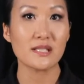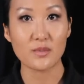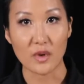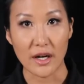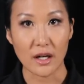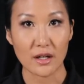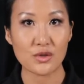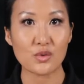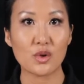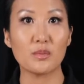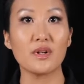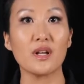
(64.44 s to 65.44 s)
a sprayer
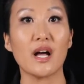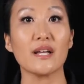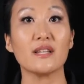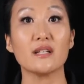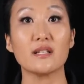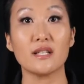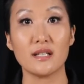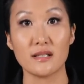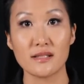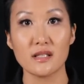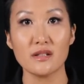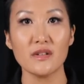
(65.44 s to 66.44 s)
to apply the
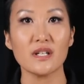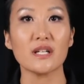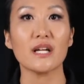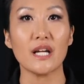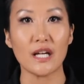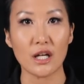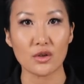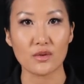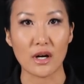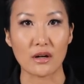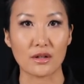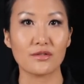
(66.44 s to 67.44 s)
adhesive and a hand
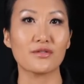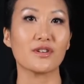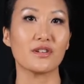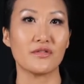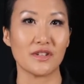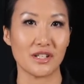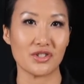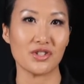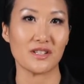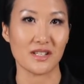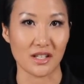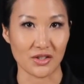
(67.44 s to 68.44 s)
router for the
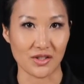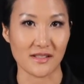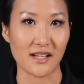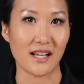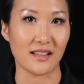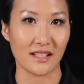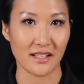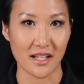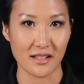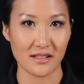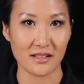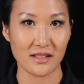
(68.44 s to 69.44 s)
finishing touches at the
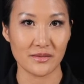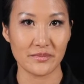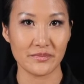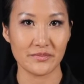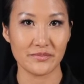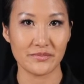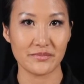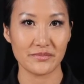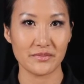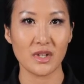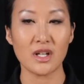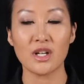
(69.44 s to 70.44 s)
end.
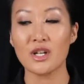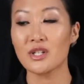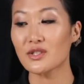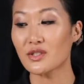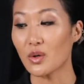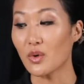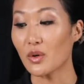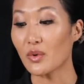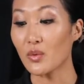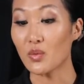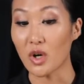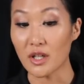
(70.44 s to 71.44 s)
So what
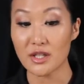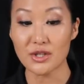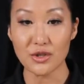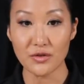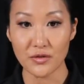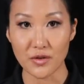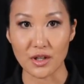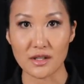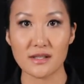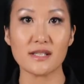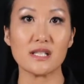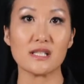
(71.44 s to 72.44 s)
we want to do
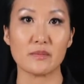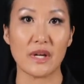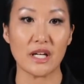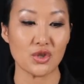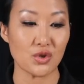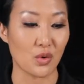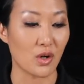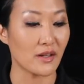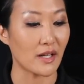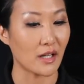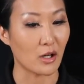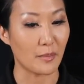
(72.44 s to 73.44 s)
first is make sure
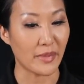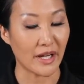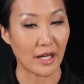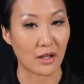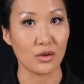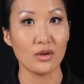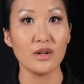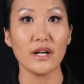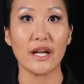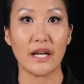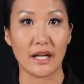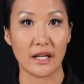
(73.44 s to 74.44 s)
that our panel
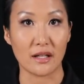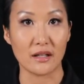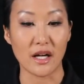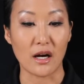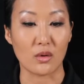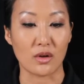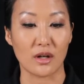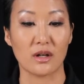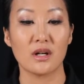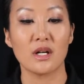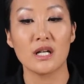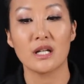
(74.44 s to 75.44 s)
and
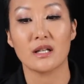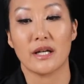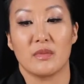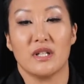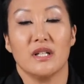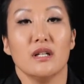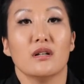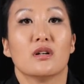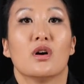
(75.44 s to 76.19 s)
our laminate